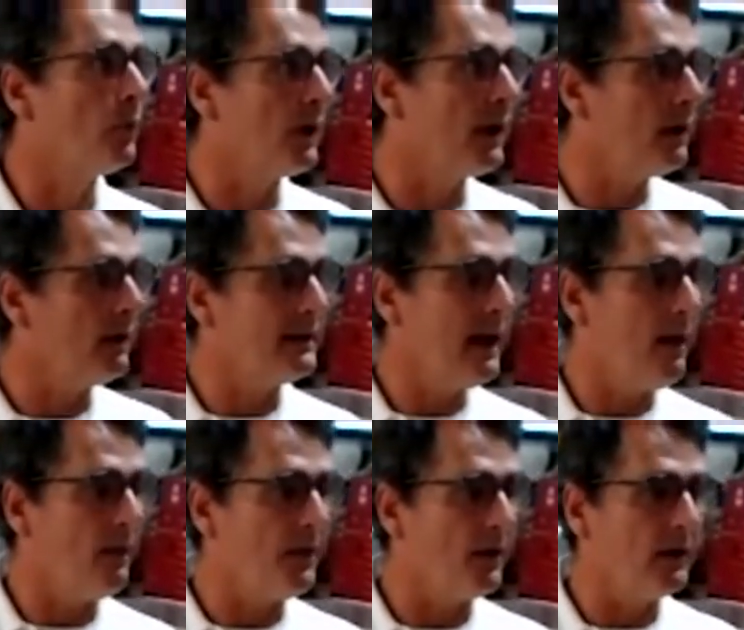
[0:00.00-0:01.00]
we're here at
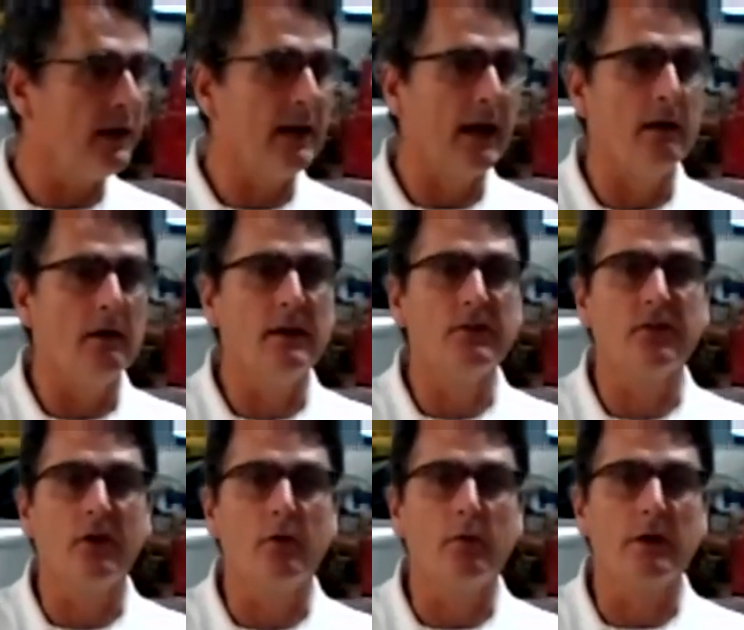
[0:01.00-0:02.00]
10:30 now, and
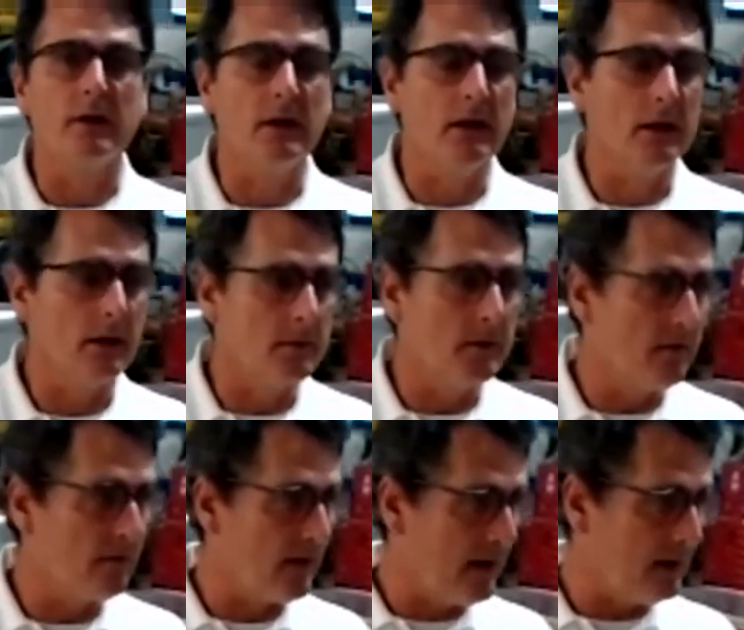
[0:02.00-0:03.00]
so we're gonna
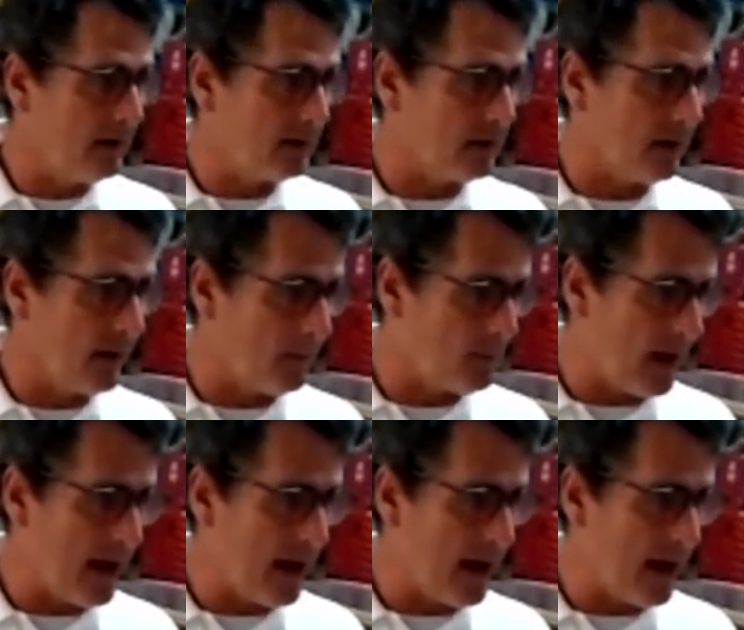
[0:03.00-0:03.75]
invite uh,